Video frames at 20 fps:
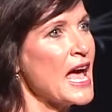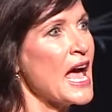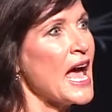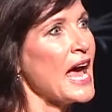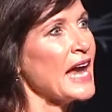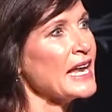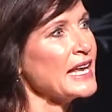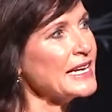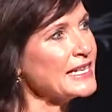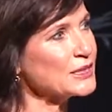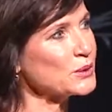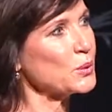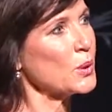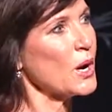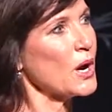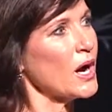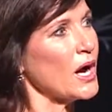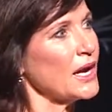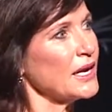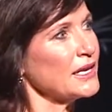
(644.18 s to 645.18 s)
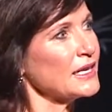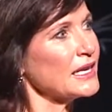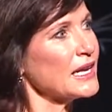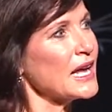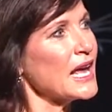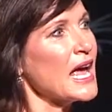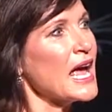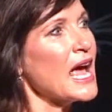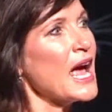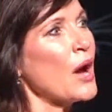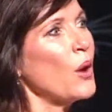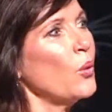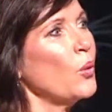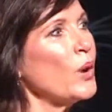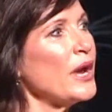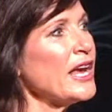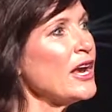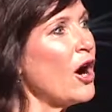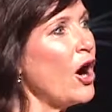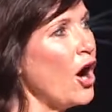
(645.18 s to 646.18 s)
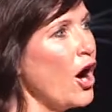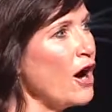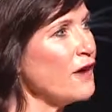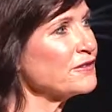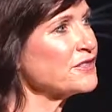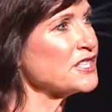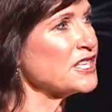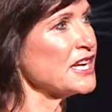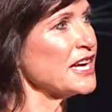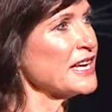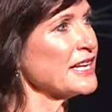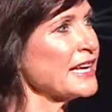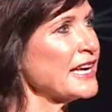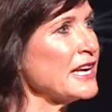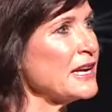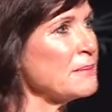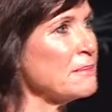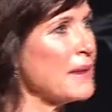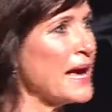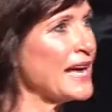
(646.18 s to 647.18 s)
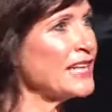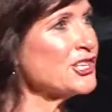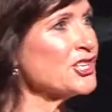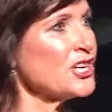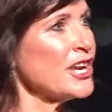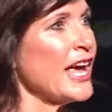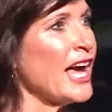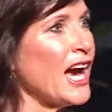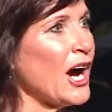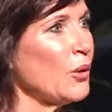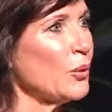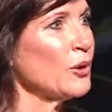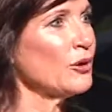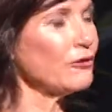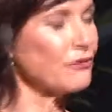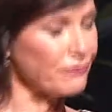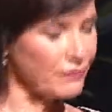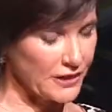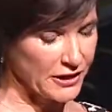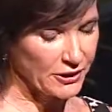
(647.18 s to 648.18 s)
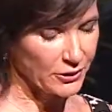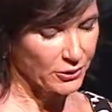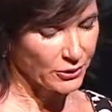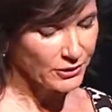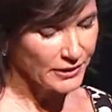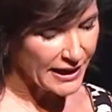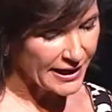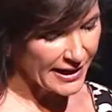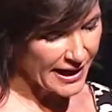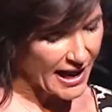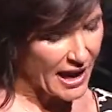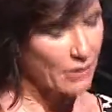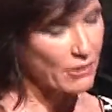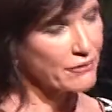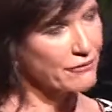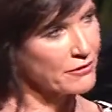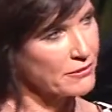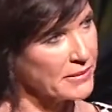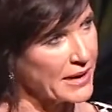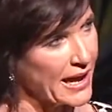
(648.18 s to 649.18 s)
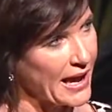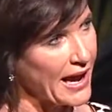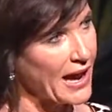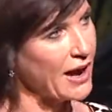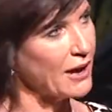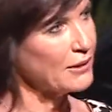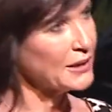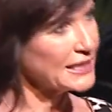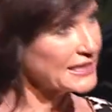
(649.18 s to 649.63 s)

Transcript: And here's what. We often can imagine how we'll feel an hour from now, a